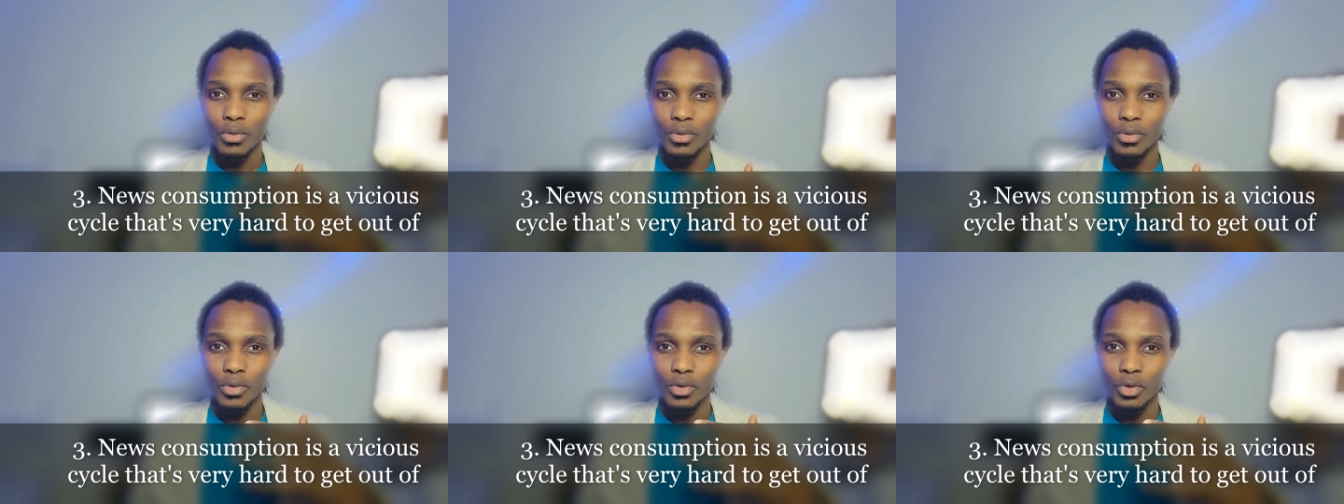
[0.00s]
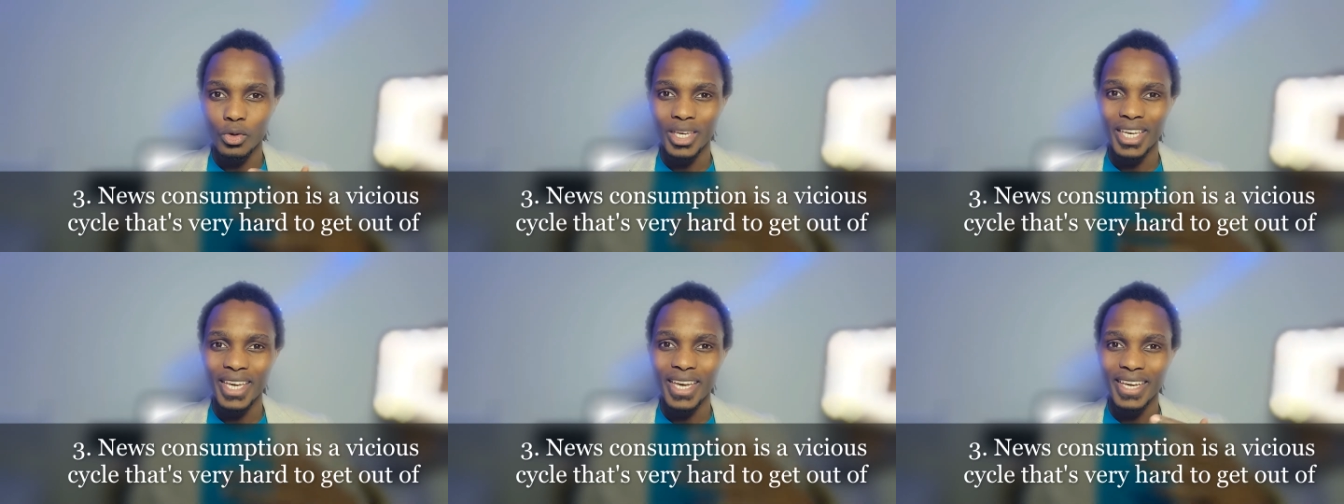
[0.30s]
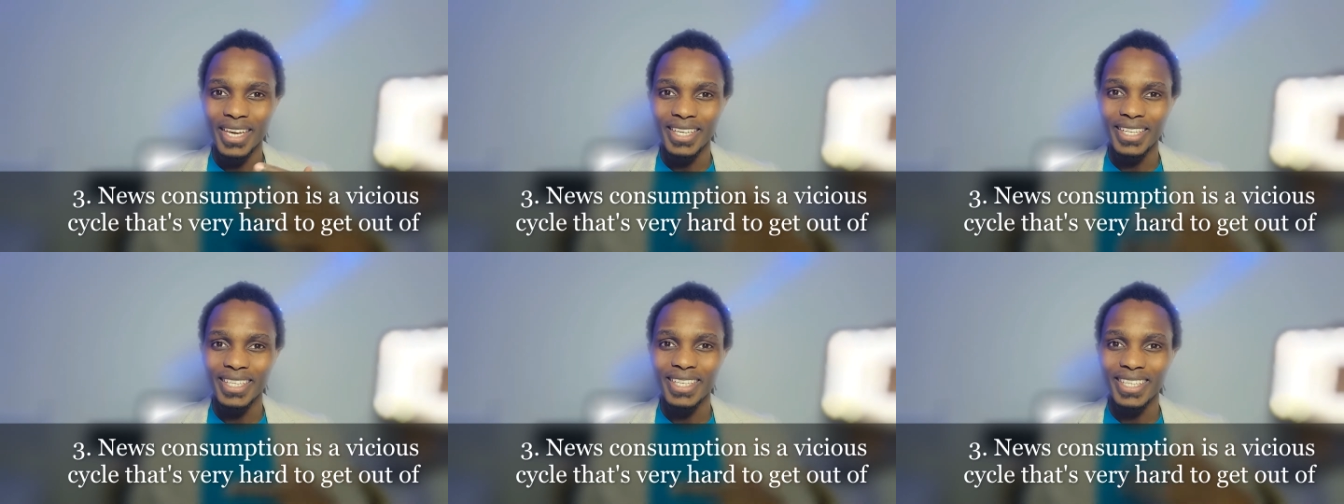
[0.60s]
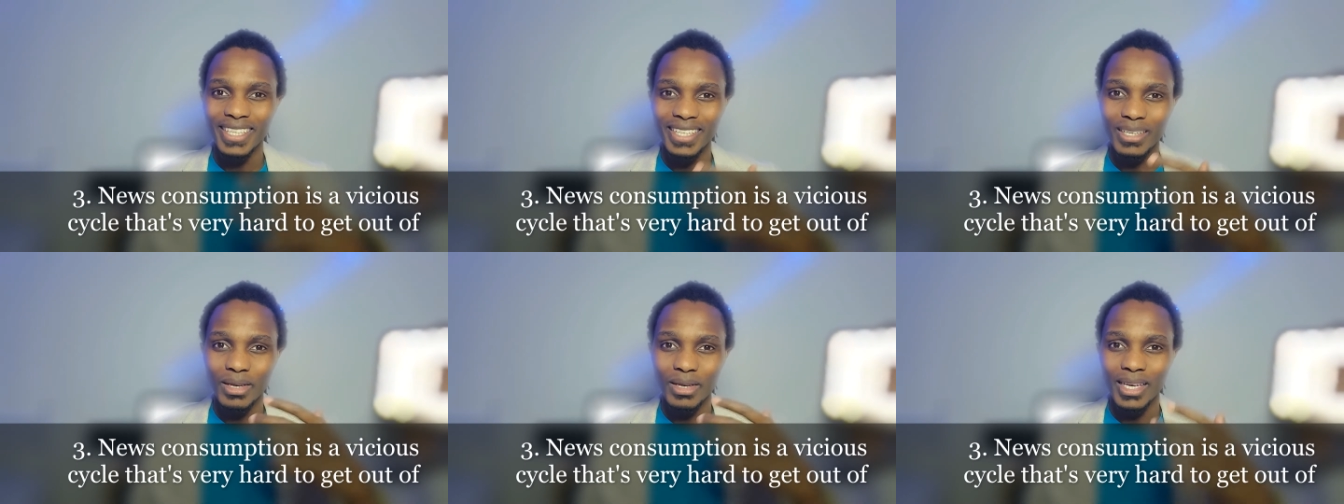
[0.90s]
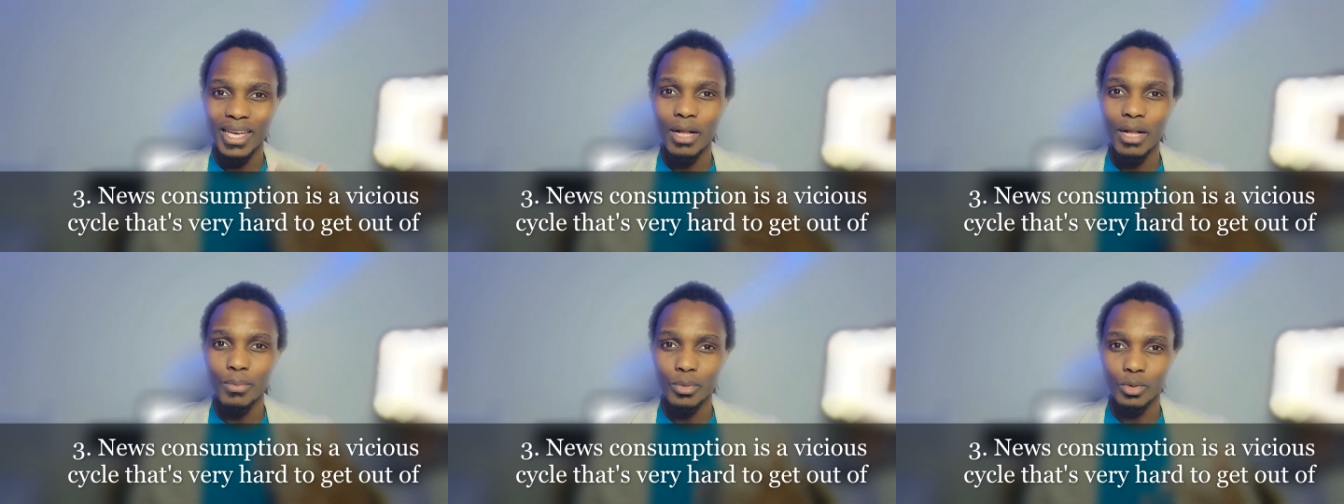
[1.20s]
You can't
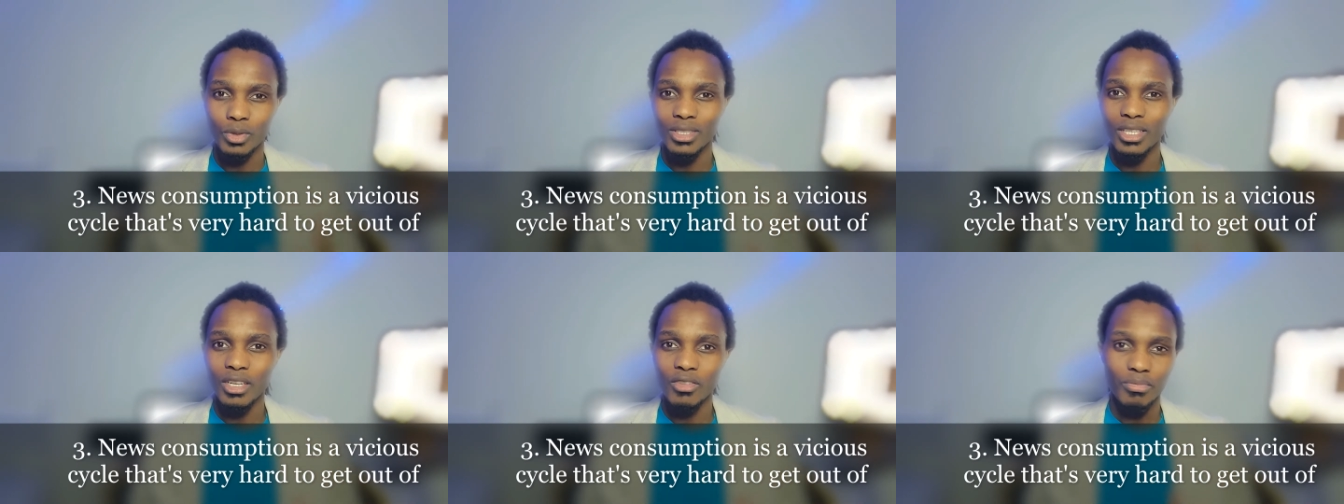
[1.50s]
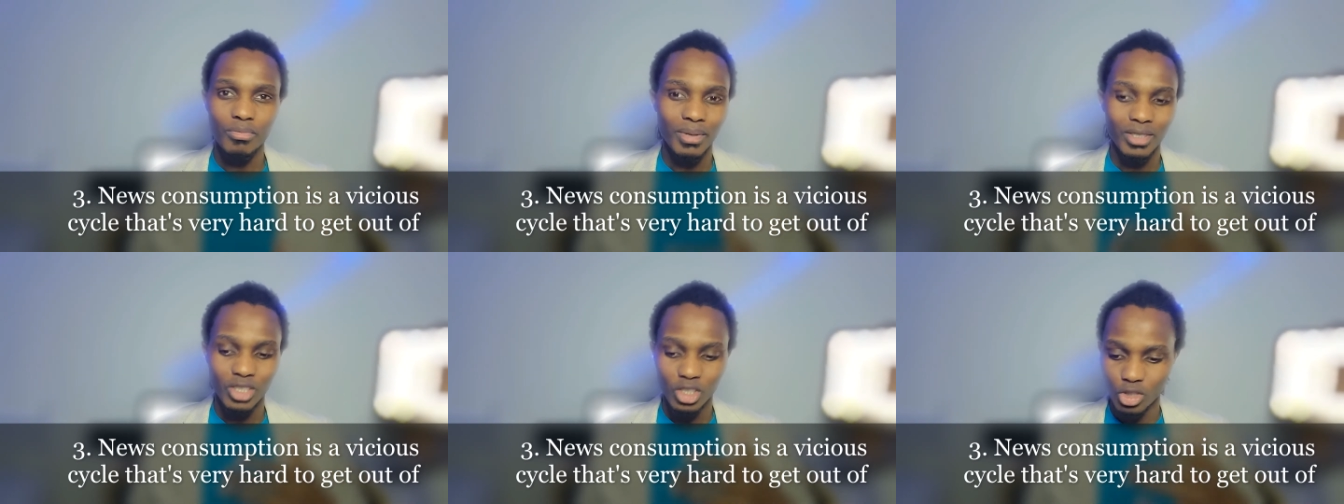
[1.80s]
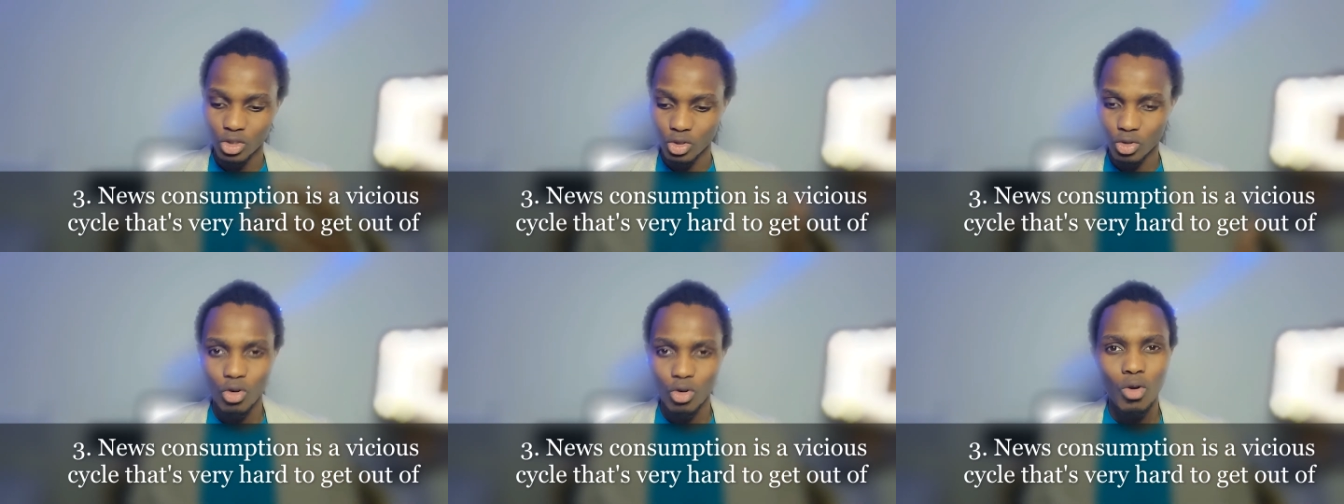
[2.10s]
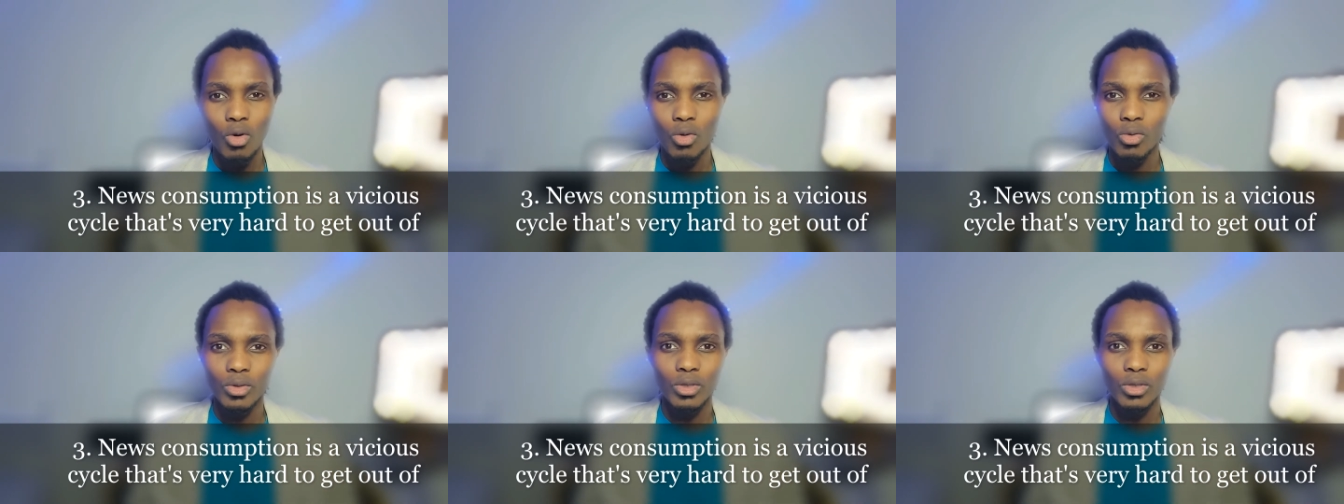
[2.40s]
help yourself but just scroll.